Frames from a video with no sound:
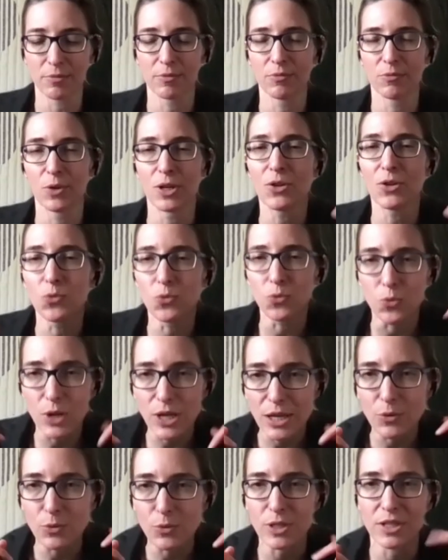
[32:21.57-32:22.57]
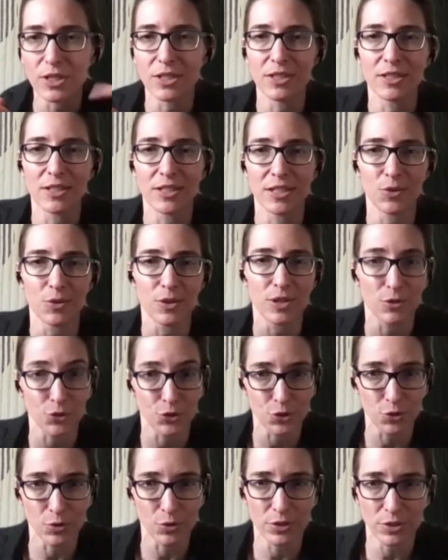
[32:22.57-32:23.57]
what we would consider their
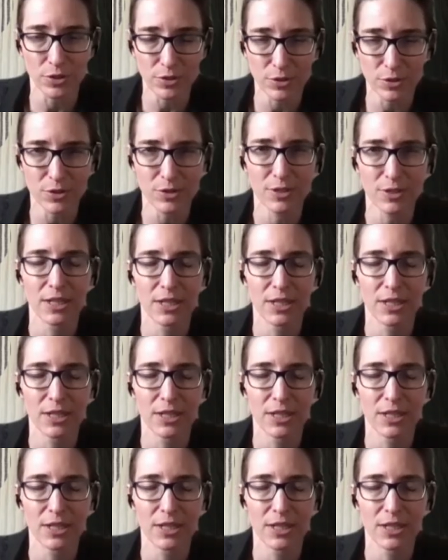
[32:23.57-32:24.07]
shoulders.